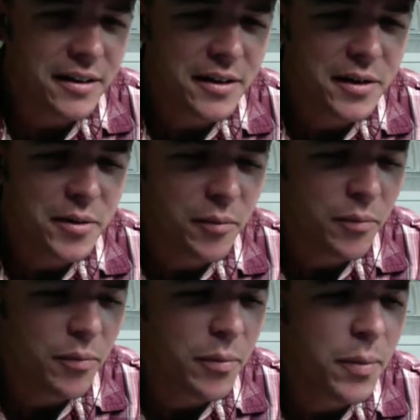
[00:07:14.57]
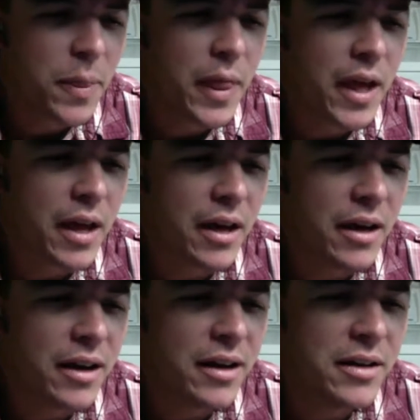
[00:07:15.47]
Yeah.
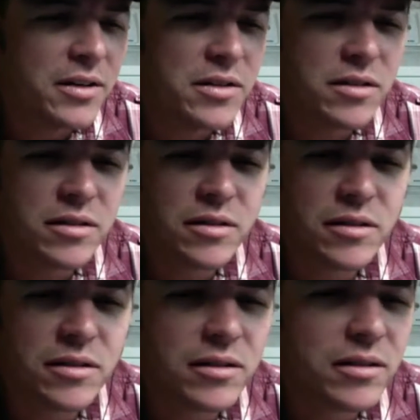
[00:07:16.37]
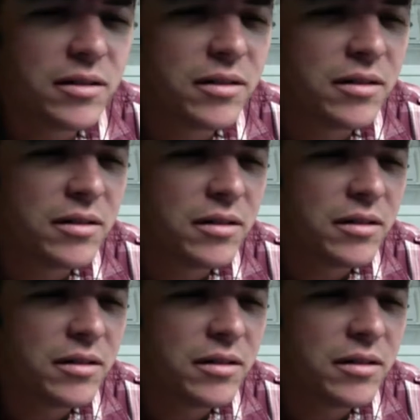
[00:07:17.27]
I did do a beer from them, or no?